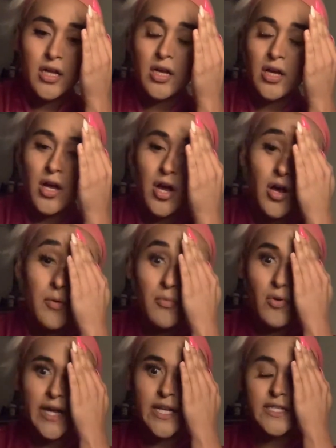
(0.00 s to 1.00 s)

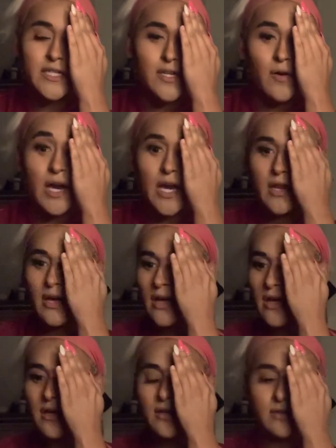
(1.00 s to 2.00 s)
homeboy doesn't know how
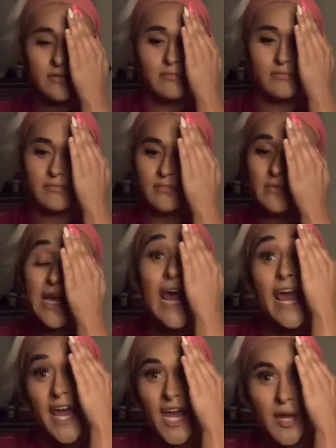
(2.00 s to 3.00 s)
to
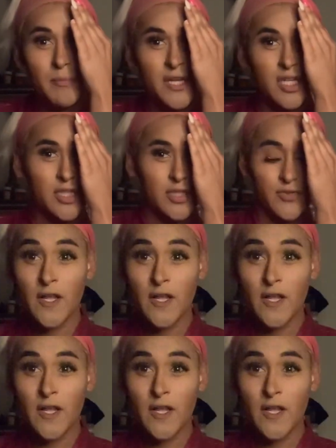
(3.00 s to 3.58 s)
aim.